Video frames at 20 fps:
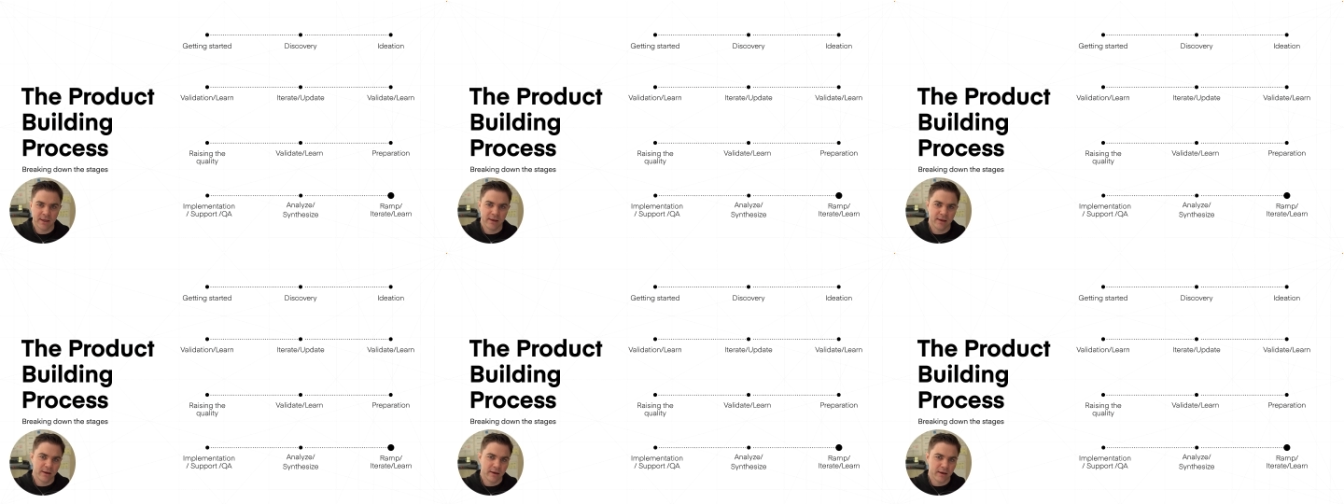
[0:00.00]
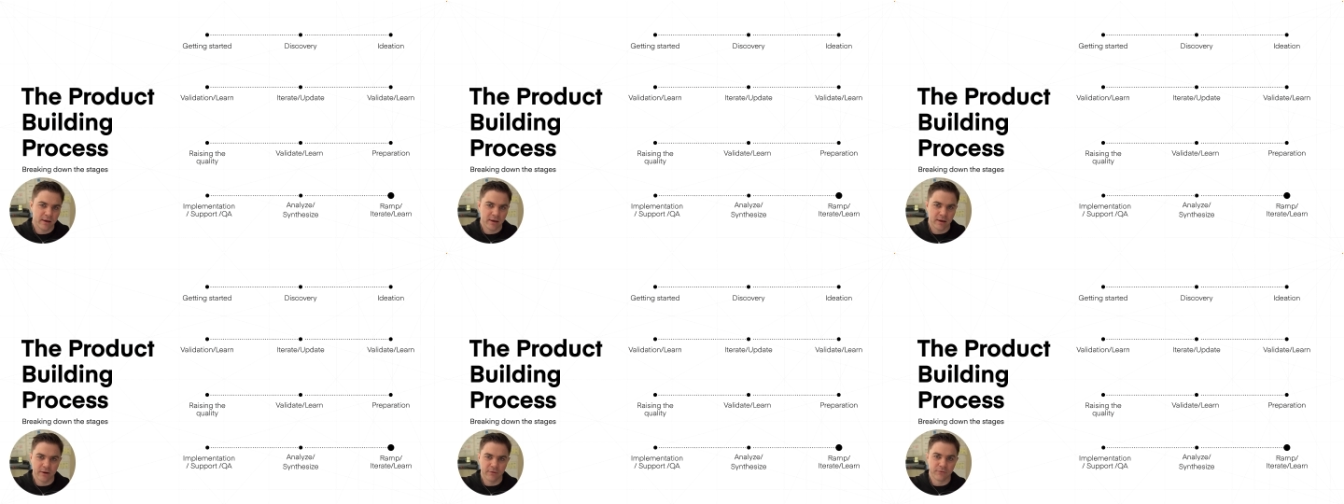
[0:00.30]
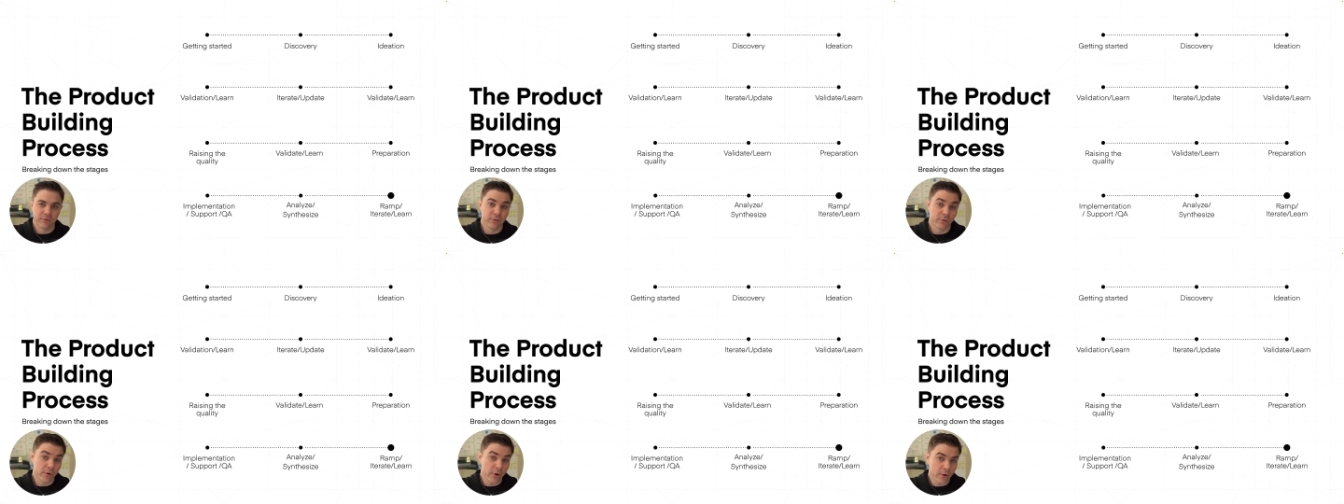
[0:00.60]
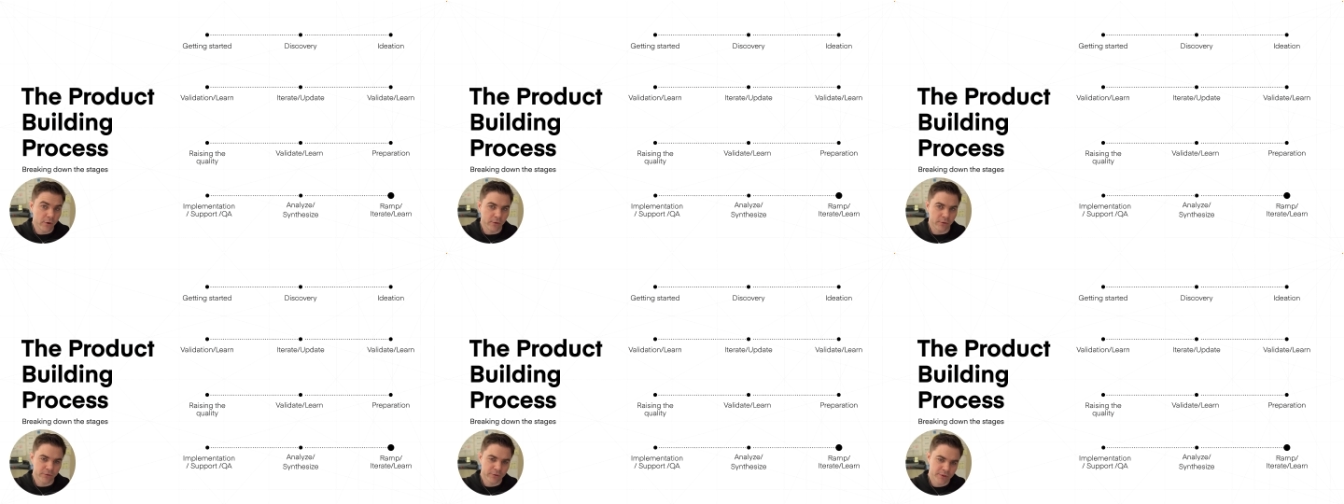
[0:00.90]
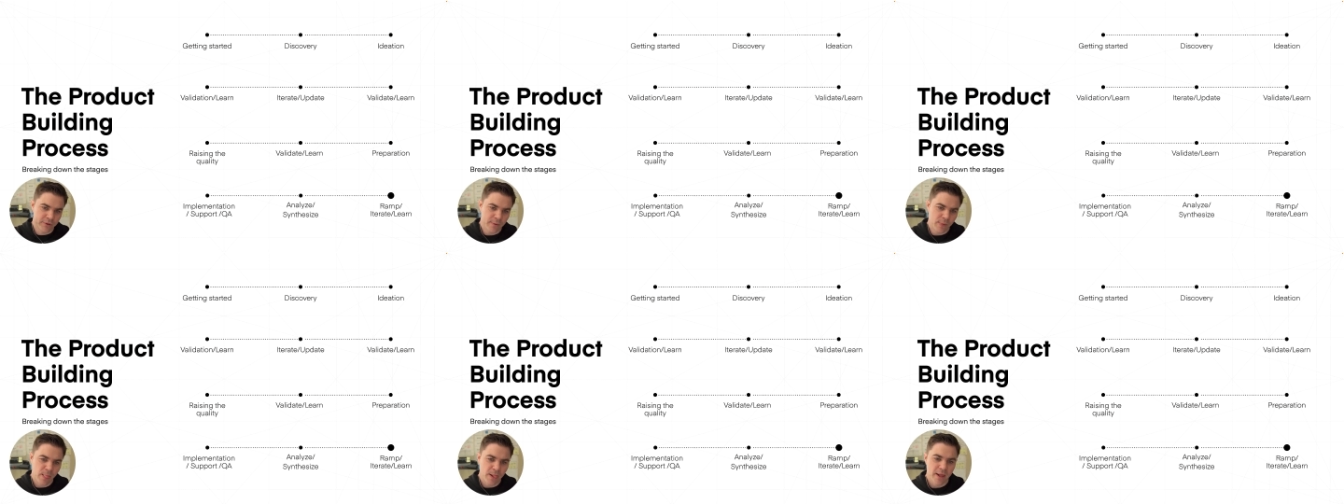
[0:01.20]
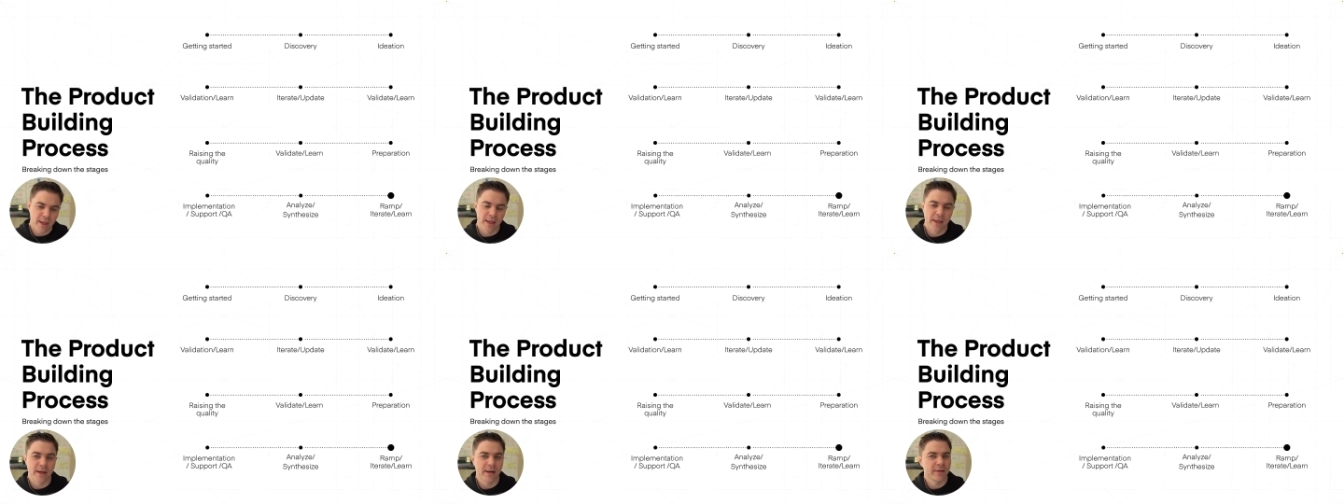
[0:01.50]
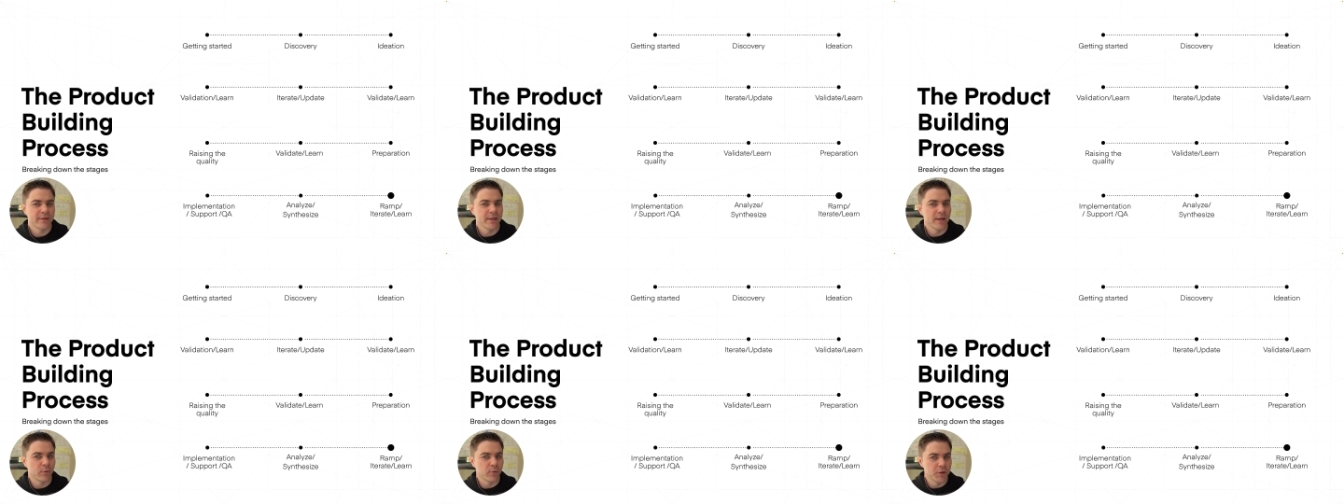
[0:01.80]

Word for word: of growth. And I think when